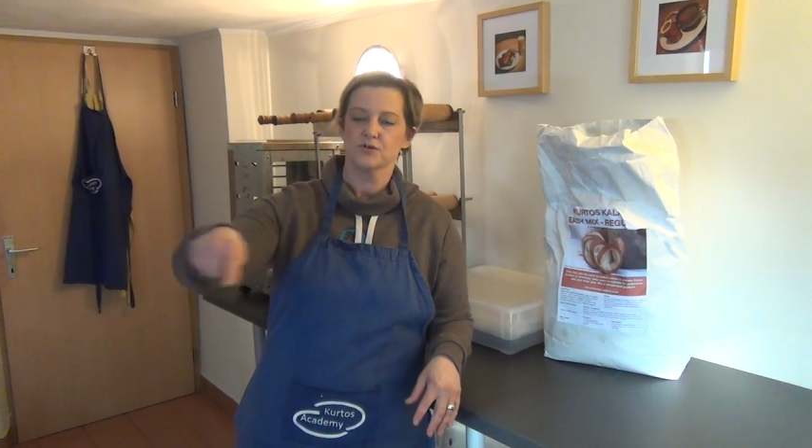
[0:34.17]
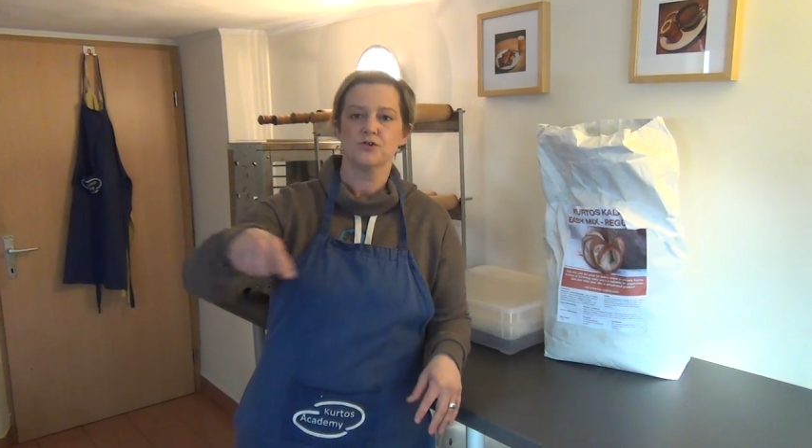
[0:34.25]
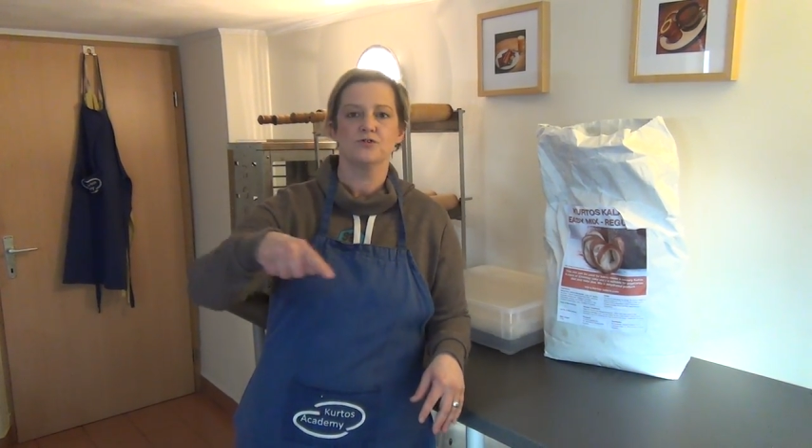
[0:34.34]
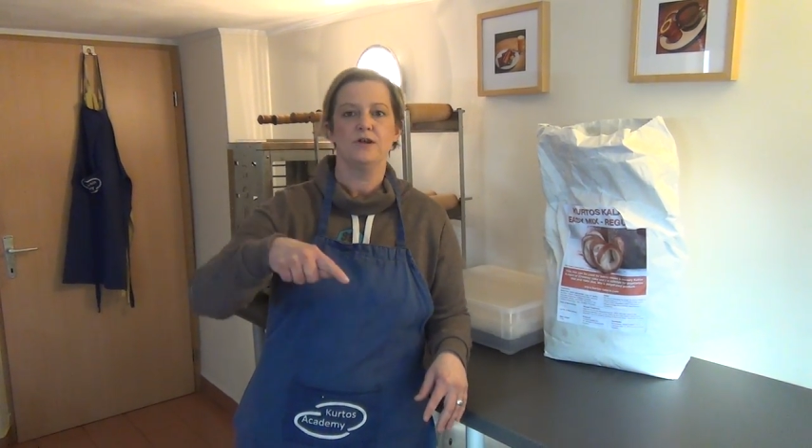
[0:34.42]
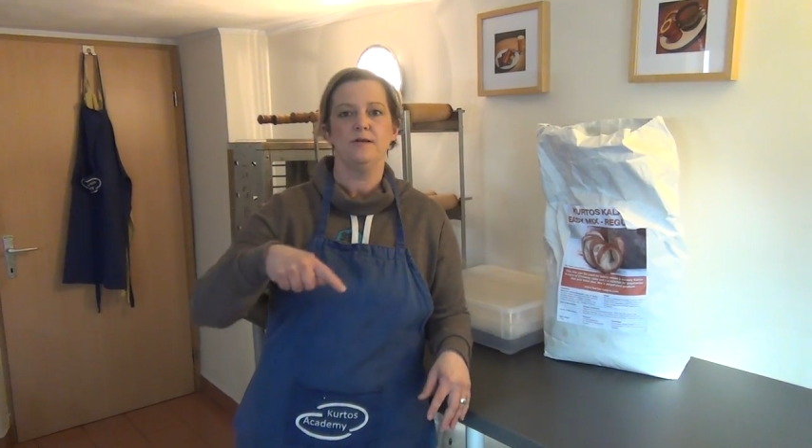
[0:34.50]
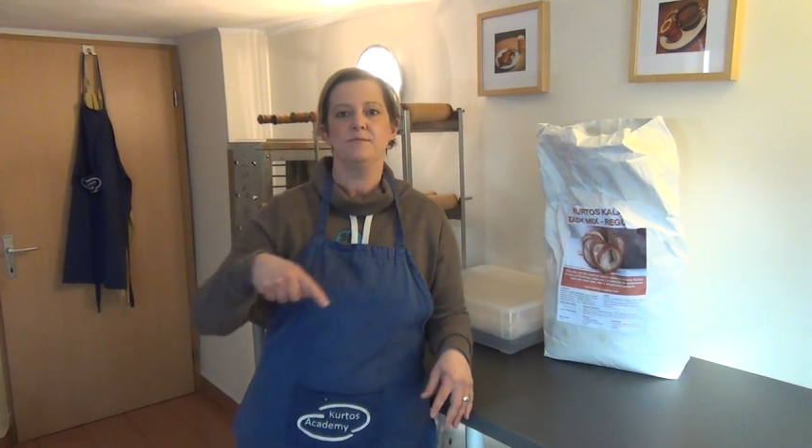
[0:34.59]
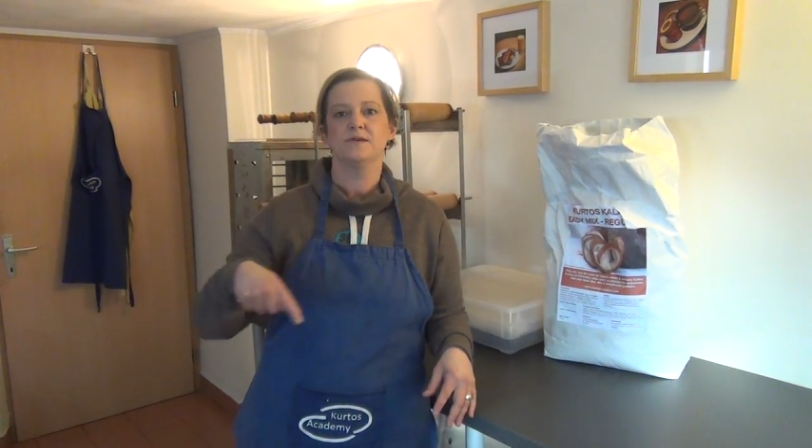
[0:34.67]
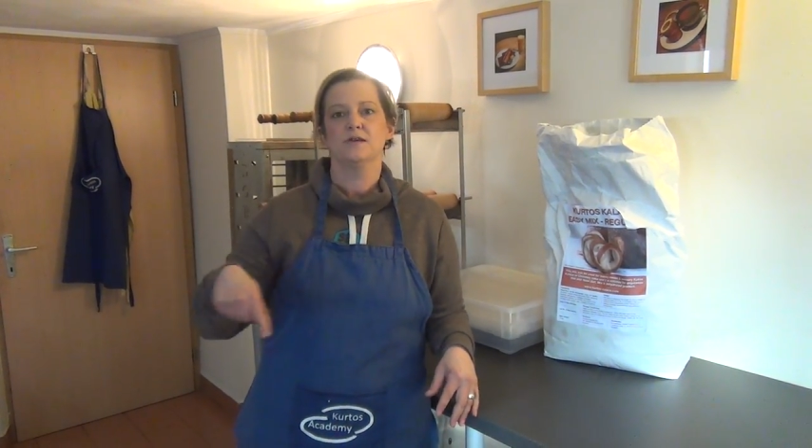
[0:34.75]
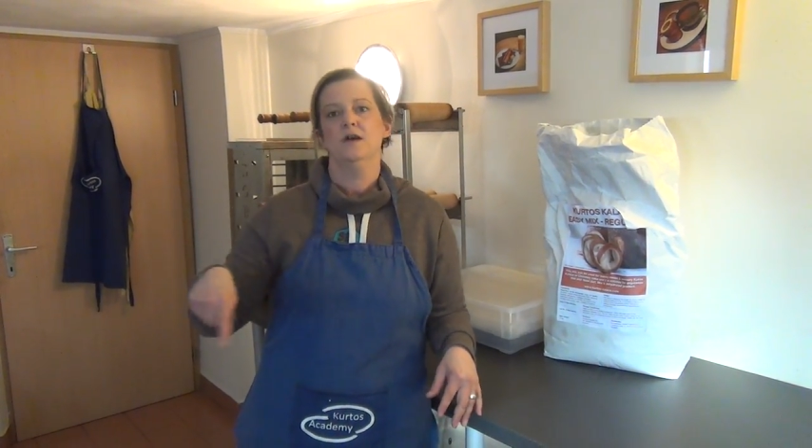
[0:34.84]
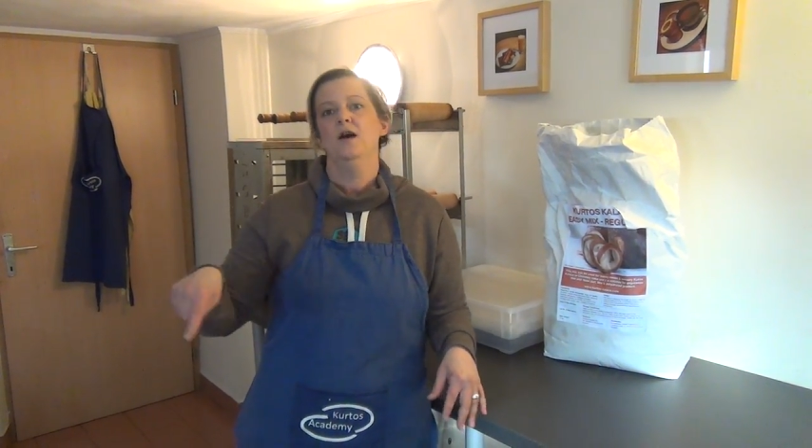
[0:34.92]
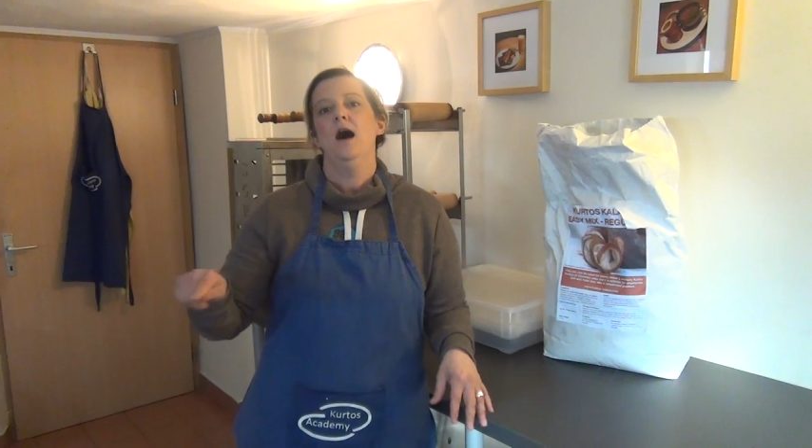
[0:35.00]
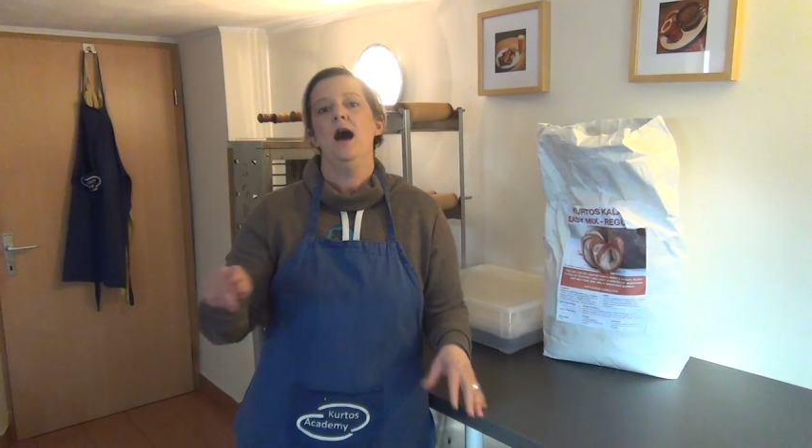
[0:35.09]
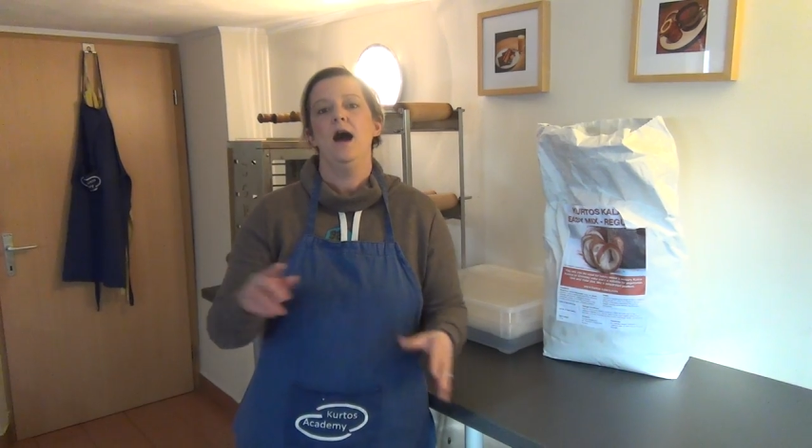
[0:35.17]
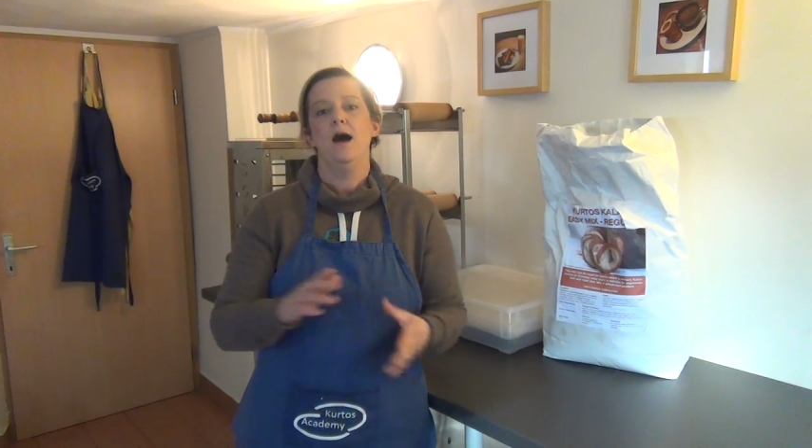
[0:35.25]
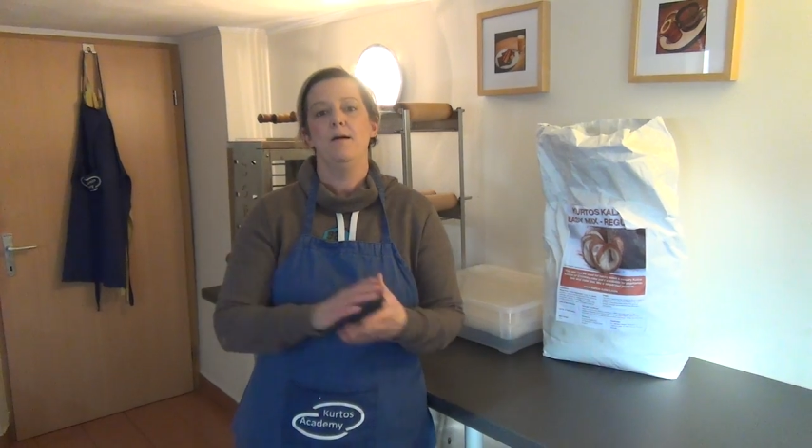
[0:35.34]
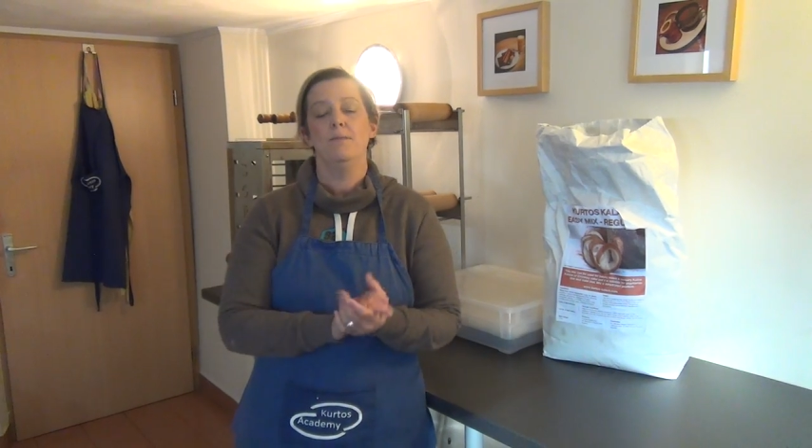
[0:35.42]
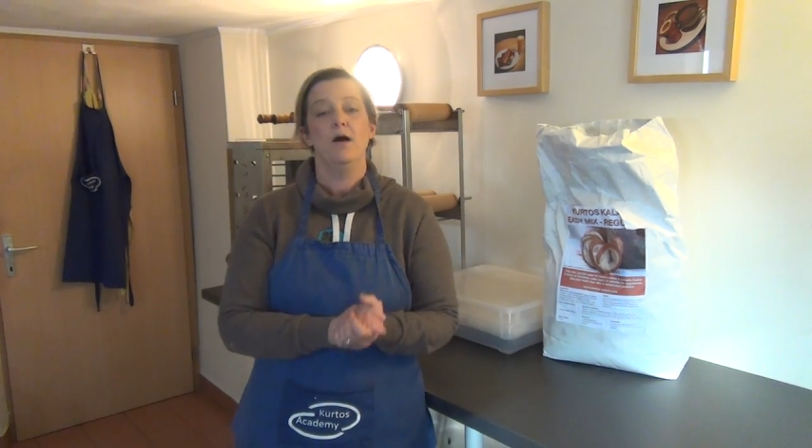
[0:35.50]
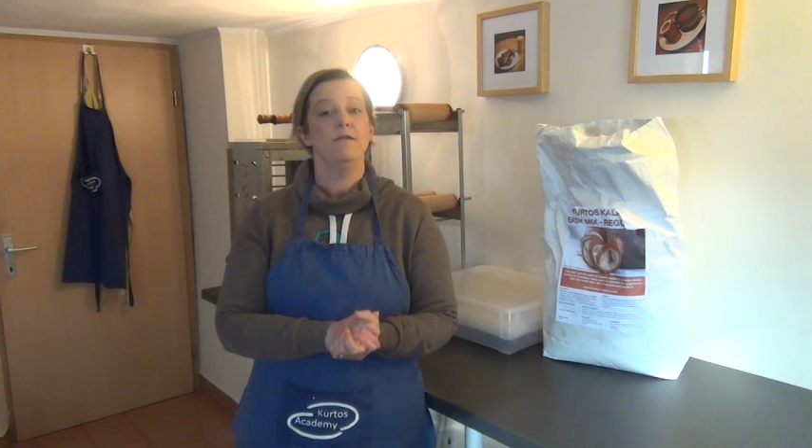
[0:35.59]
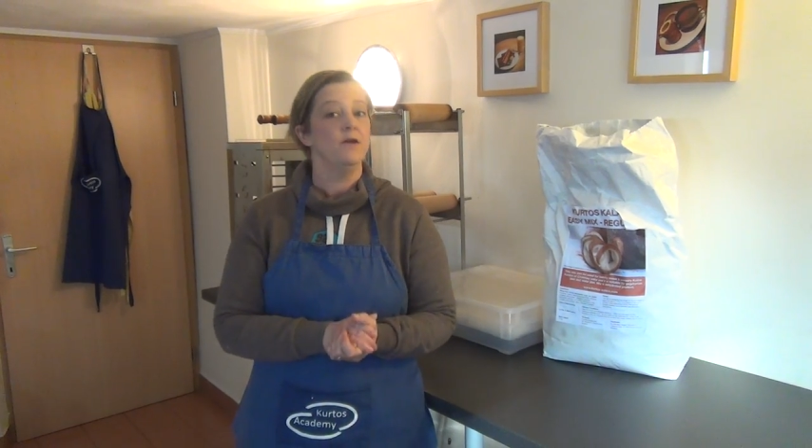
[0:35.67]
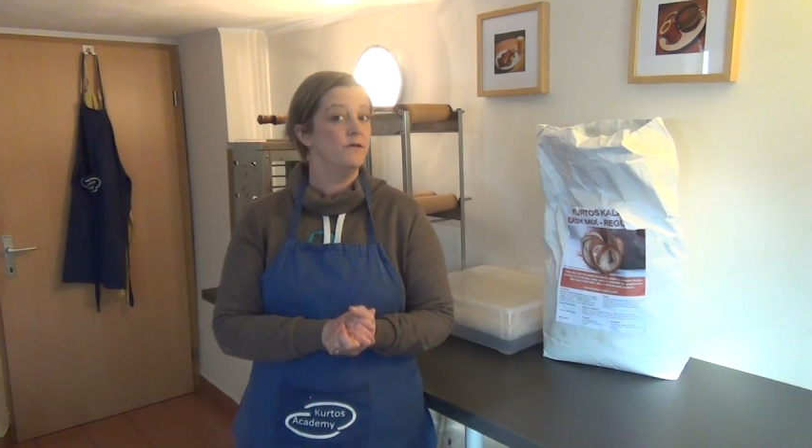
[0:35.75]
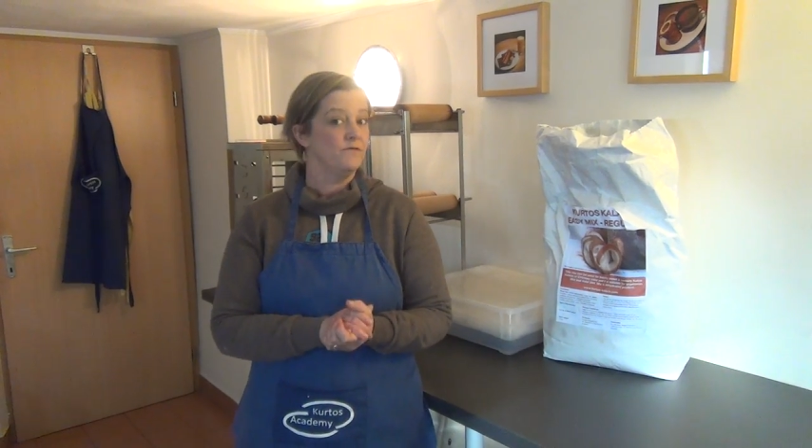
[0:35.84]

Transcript: strips um, of,